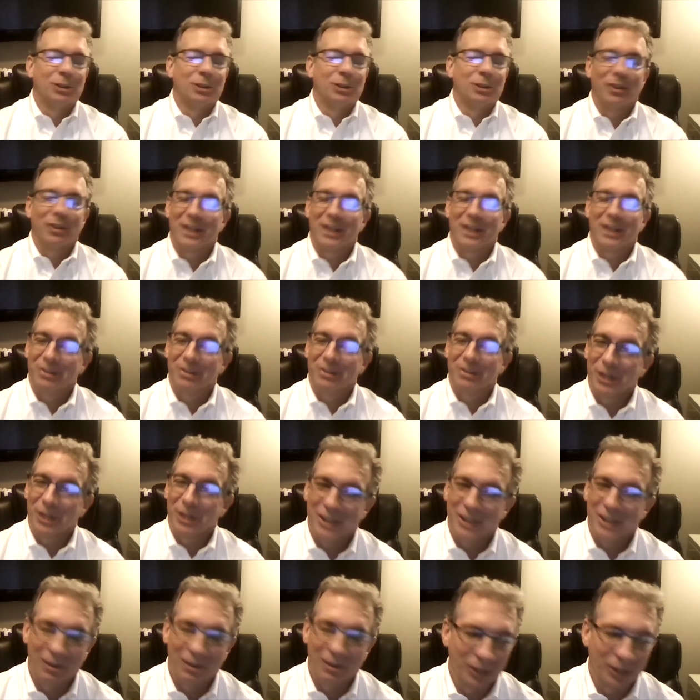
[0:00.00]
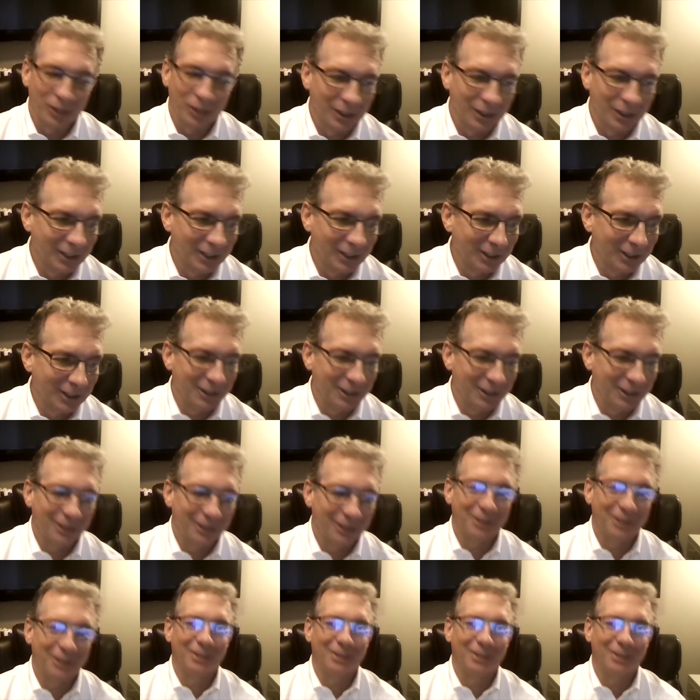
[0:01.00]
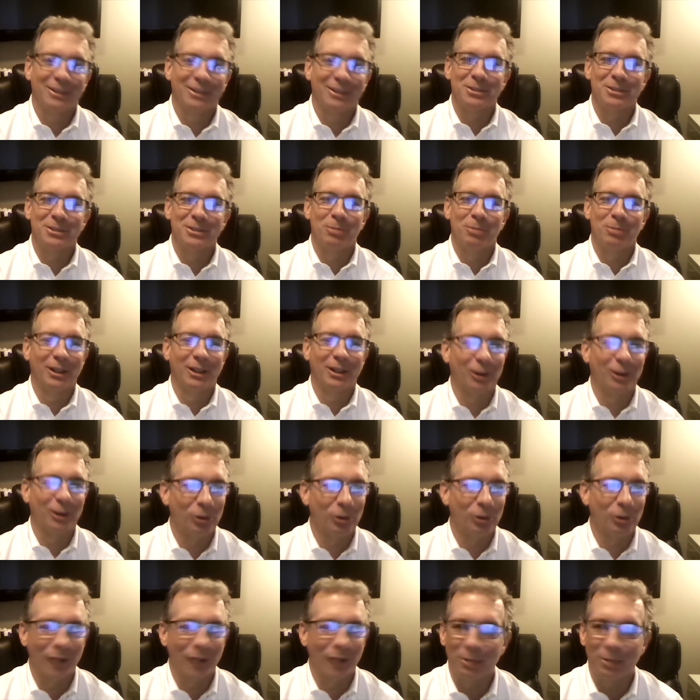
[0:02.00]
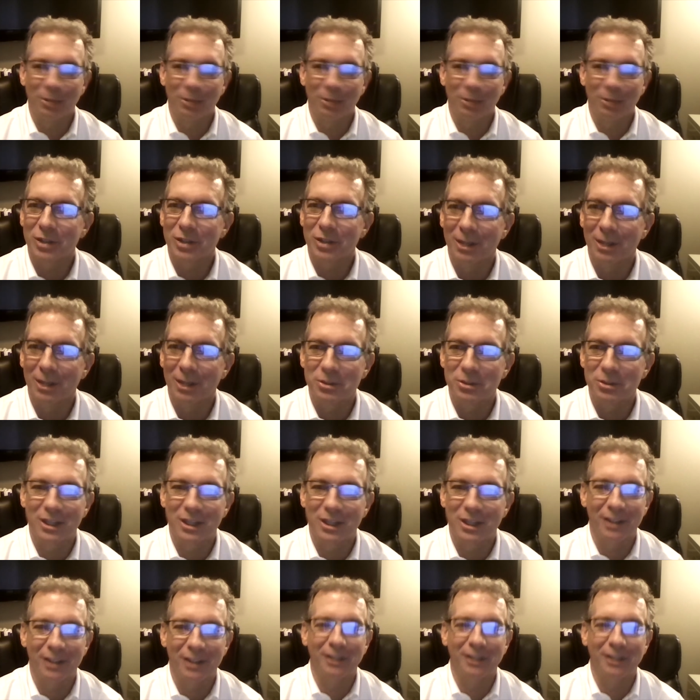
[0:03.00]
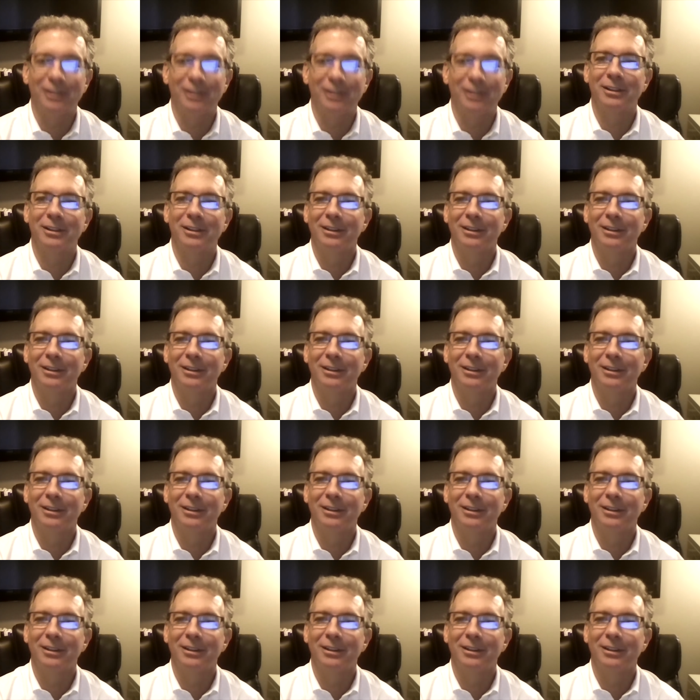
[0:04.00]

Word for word: I think I've already covered it. Spend a whole lot more time studying,